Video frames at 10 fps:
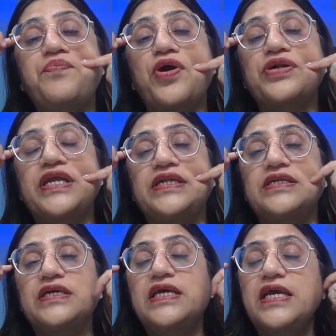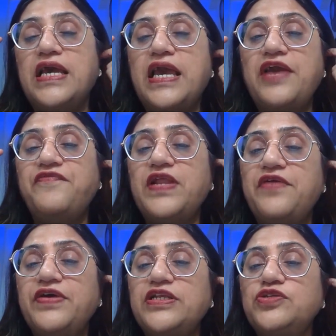important.
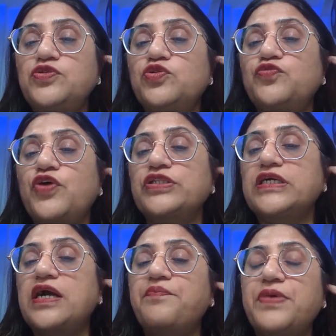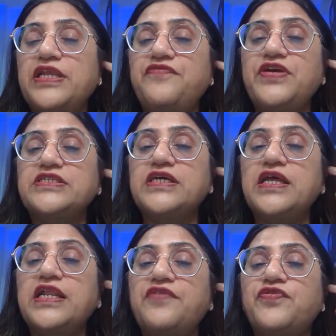F11 is used for the company feature
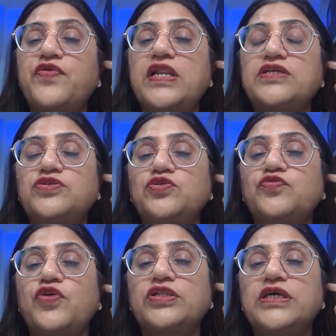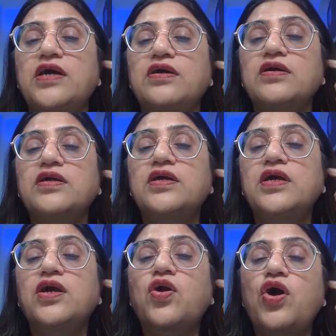and F12 is used for the
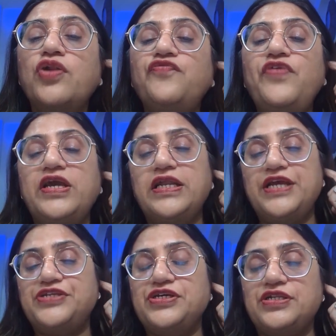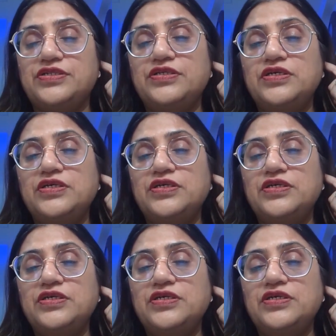configuration.
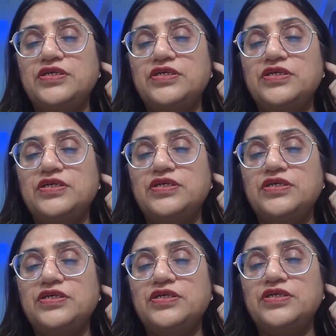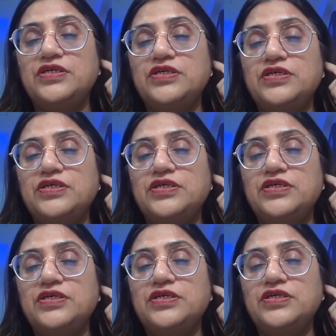And configuration is
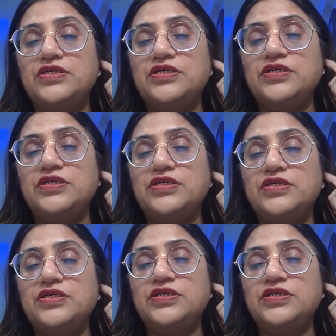used to